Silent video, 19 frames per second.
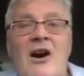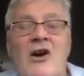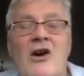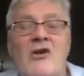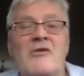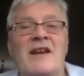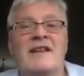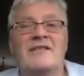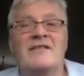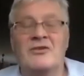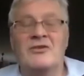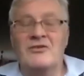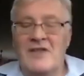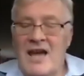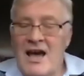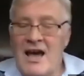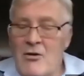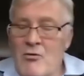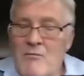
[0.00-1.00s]
Okay, so
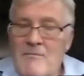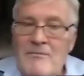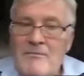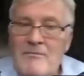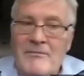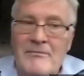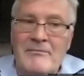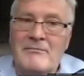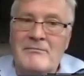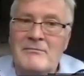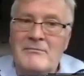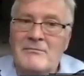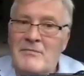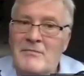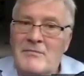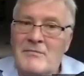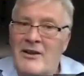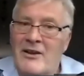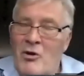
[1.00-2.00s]
now
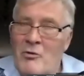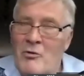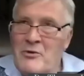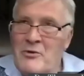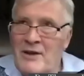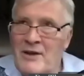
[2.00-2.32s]
I hope you